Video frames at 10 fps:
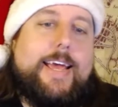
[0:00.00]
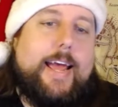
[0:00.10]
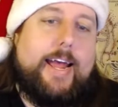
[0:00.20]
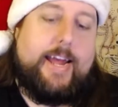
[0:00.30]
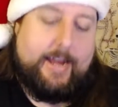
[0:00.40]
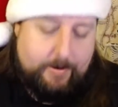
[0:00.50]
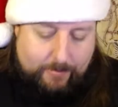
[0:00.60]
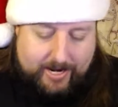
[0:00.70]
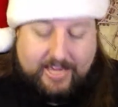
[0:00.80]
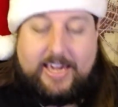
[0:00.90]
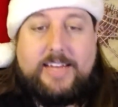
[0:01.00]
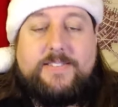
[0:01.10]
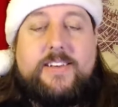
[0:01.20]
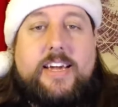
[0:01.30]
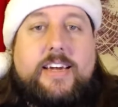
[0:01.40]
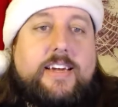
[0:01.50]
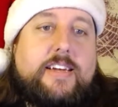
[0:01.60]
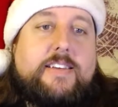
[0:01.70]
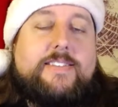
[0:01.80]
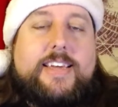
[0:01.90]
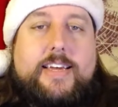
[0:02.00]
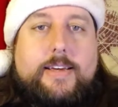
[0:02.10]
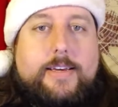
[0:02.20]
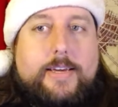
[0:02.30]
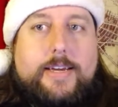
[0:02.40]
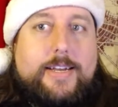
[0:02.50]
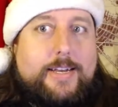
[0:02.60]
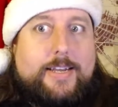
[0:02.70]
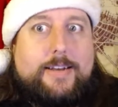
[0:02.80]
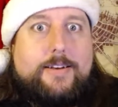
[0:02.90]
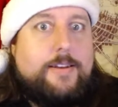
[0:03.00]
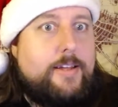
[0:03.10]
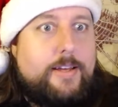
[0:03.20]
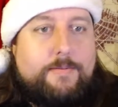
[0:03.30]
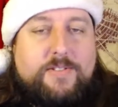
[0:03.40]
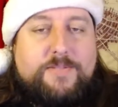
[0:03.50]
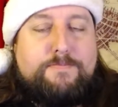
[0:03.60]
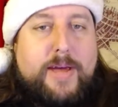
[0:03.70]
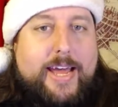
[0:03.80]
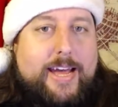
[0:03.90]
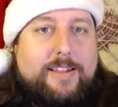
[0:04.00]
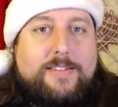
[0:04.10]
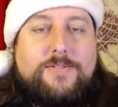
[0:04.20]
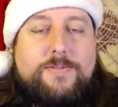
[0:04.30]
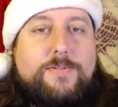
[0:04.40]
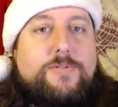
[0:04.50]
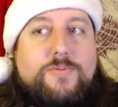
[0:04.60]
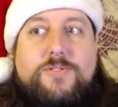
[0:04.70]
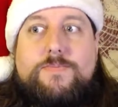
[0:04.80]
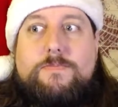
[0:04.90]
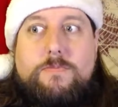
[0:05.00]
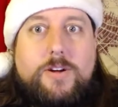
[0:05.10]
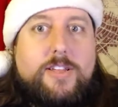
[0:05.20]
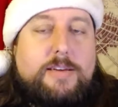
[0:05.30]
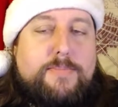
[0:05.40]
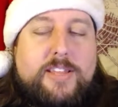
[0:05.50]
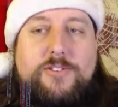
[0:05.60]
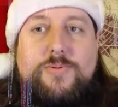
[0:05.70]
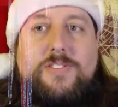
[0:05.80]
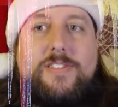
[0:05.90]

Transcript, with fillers: And what I can say is it didn't. It was bad. This this was really bad. This was